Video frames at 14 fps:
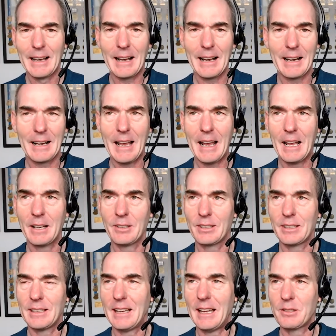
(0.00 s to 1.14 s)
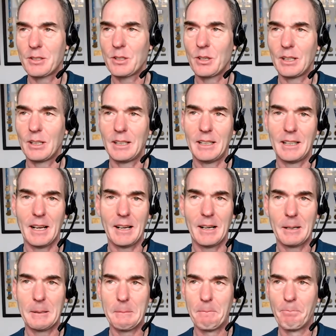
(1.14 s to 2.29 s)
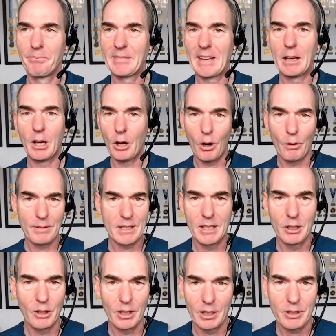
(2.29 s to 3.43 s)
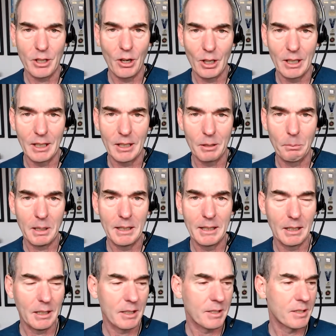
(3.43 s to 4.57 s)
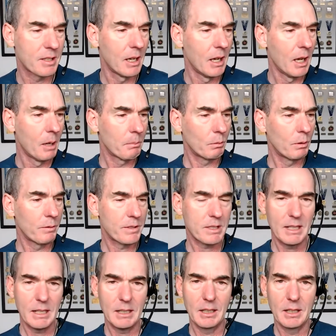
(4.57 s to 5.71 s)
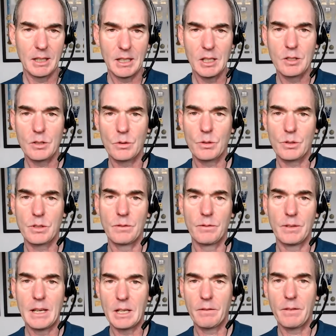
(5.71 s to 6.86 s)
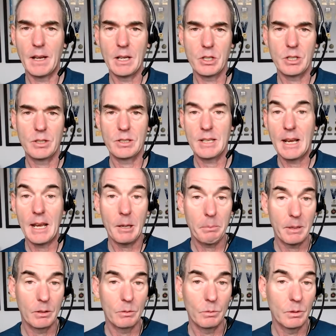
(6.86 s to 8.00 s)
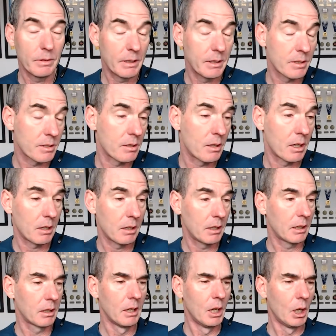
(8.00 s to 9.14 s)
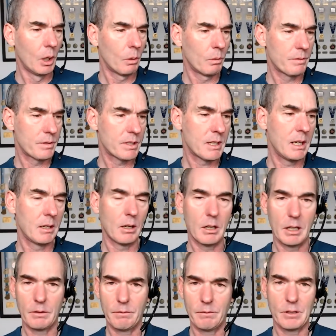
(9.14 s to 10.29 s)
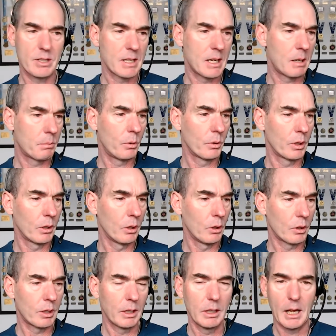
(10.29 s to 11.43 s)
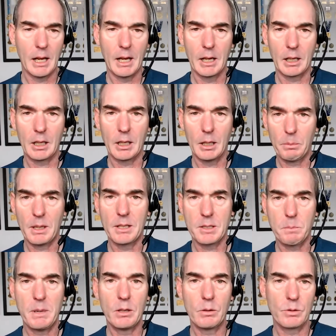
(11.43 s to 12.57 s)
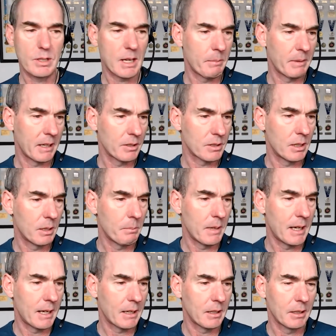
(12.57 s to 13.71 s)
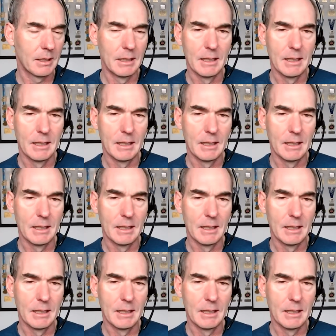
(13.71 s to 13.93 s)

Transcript: Uh, and, and certainly, um, obviously not a totally complete list, but we've seen these sorts of innovations happen within cycling. We've seen, like, for example, the Look uh, clipless pedals coming into the market